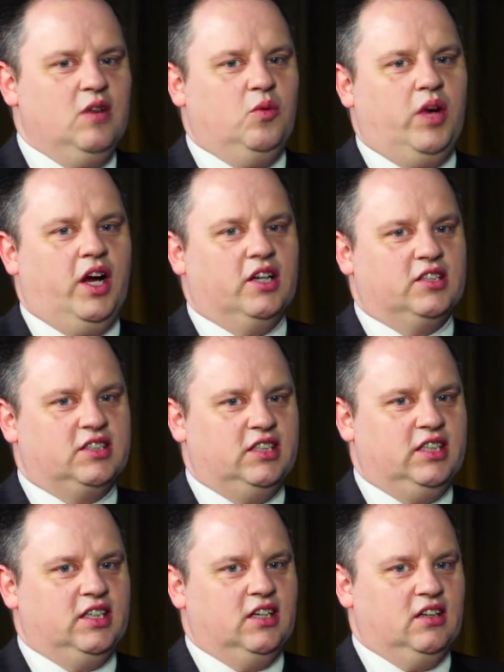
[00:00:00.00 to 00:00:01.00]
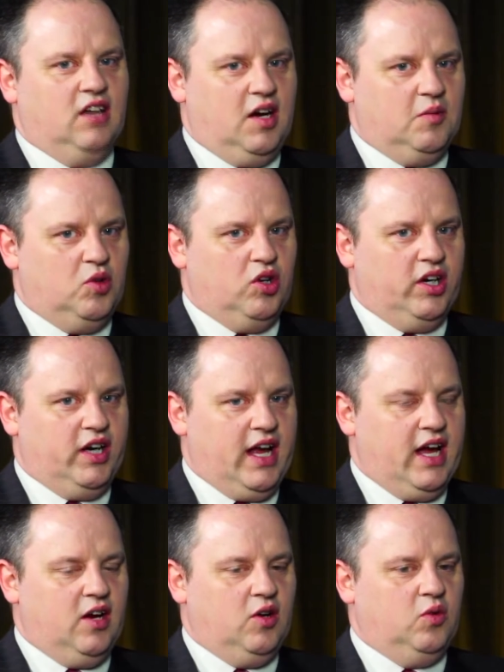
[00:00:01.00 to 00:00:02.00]
We are seeing a lot more
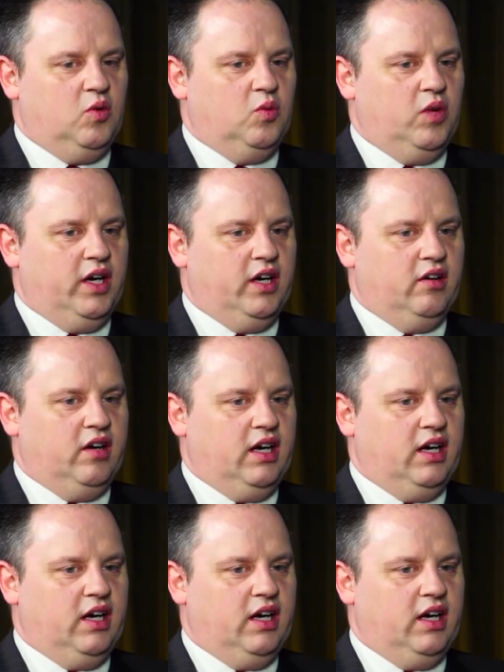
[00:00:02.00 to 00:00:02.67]
now where.